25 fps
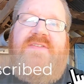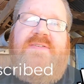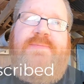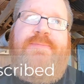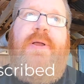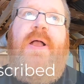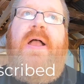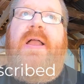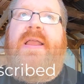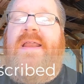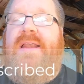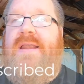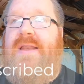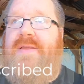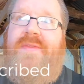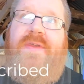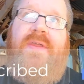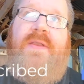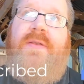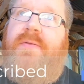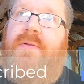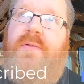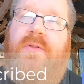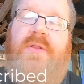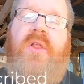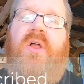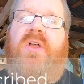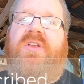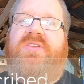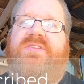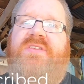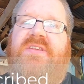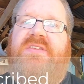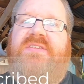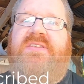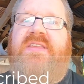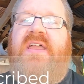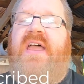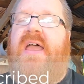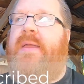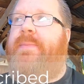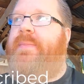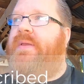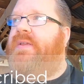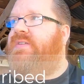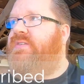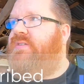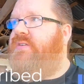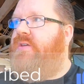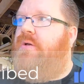sprocket and then lost its
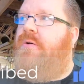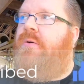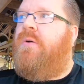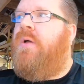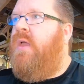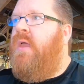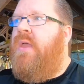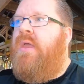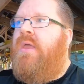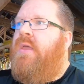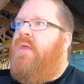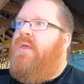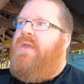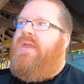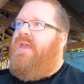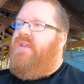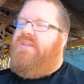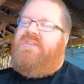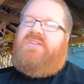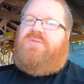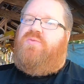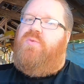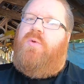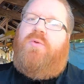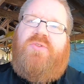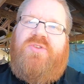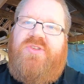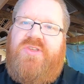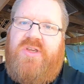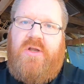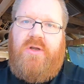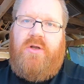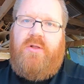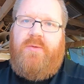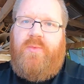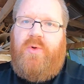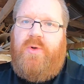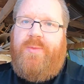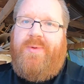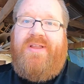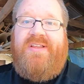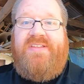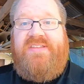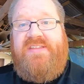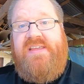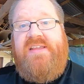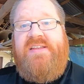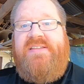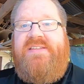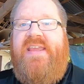timing, so it just won't start no more
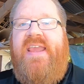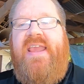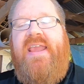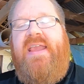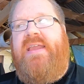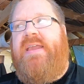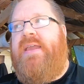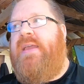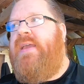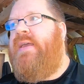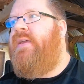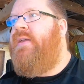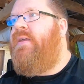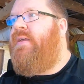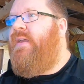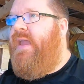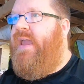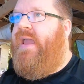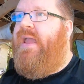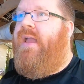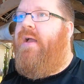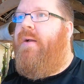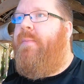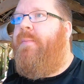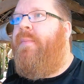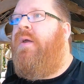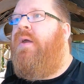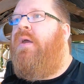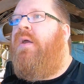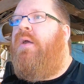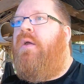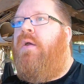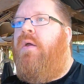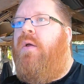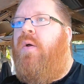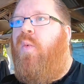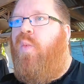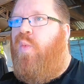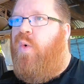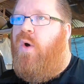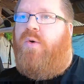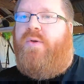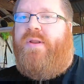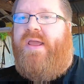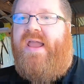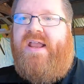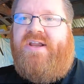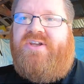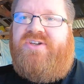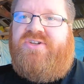because the intake cam
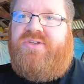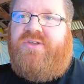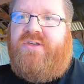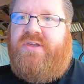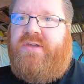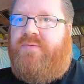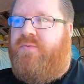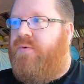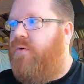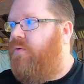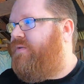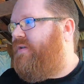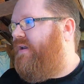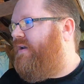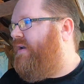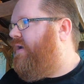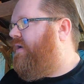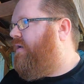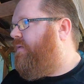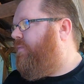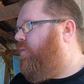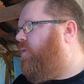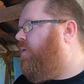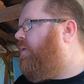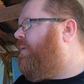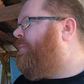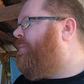won't actually rotate anymore.